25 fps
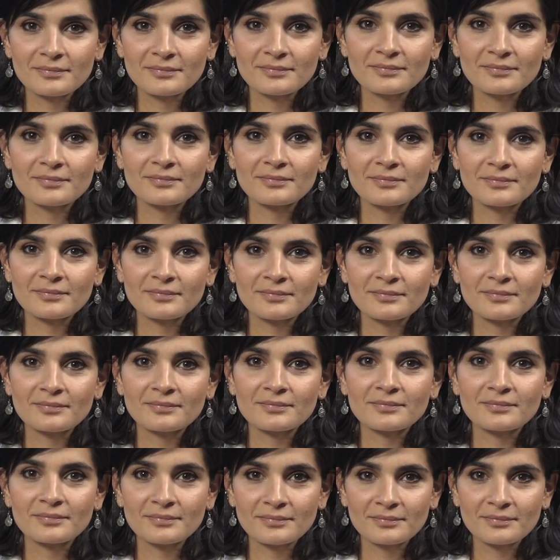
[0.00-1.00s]

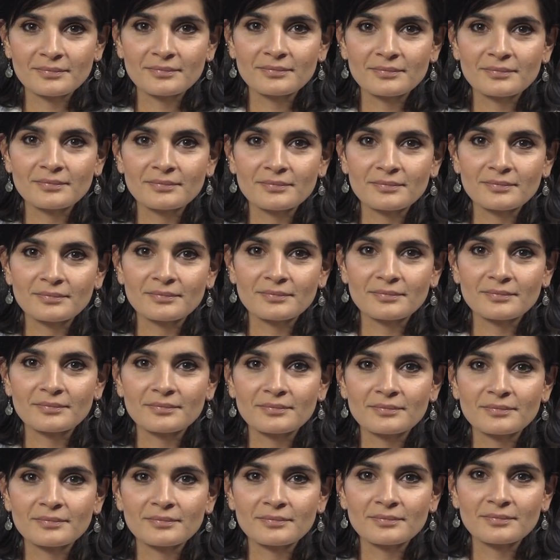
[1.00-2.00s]

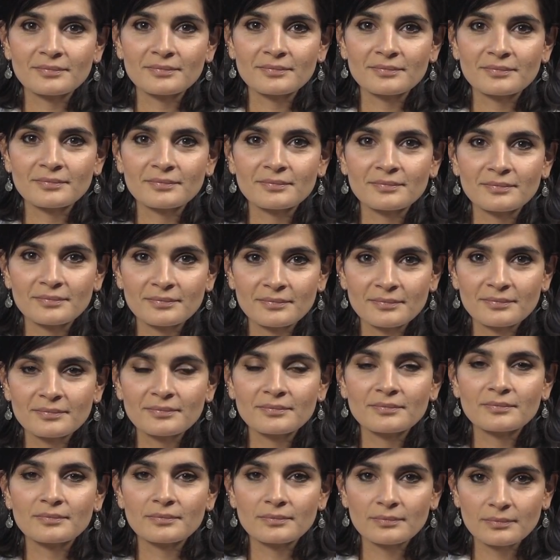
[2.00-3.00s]

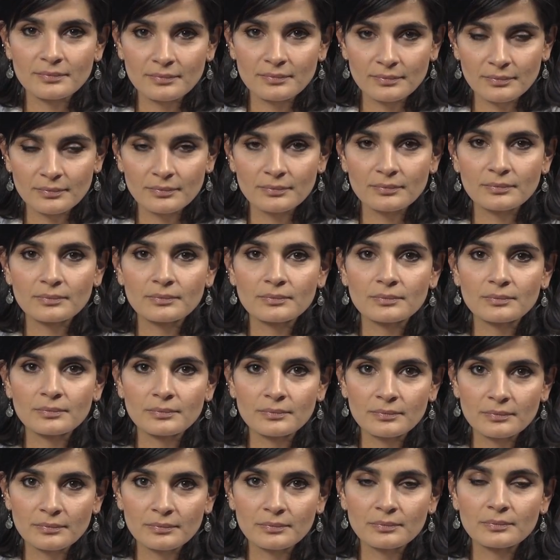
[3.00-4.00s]

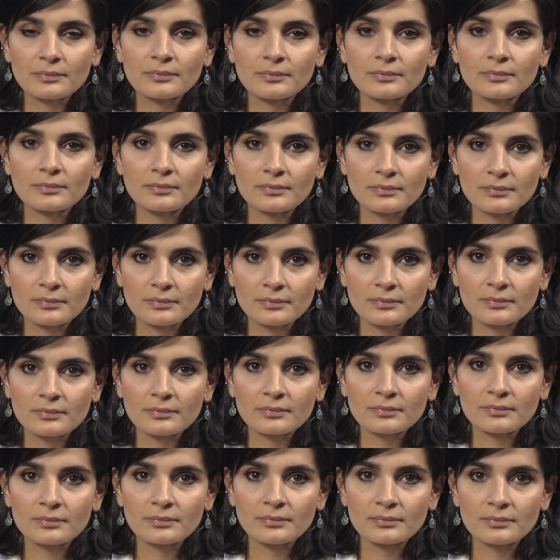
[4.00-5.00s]

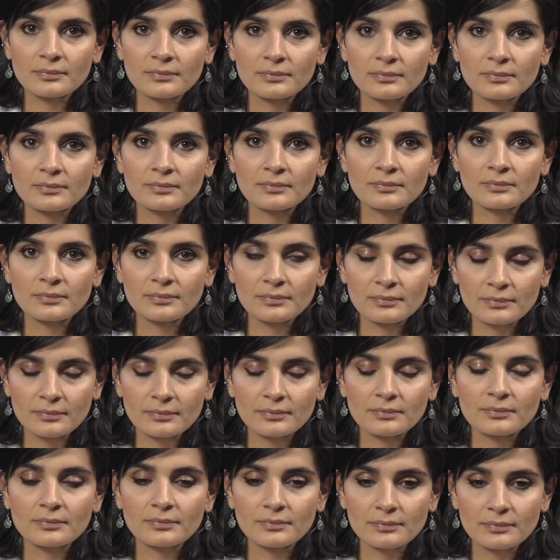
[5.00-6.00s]

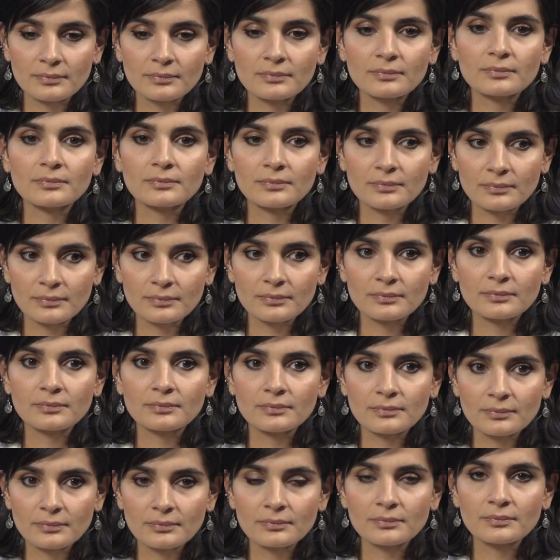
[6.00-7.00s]

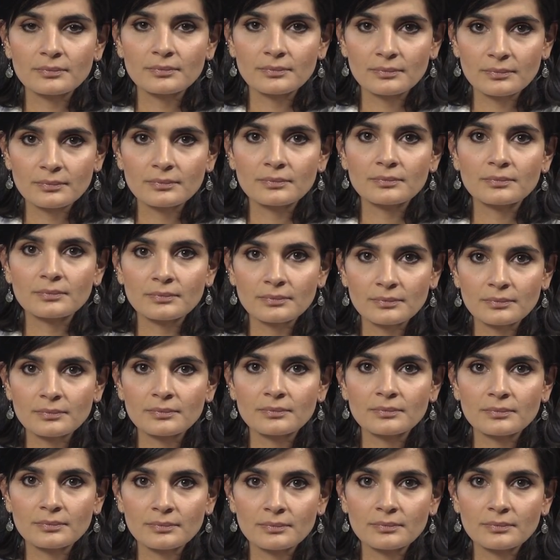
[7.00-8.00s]
(not speaking)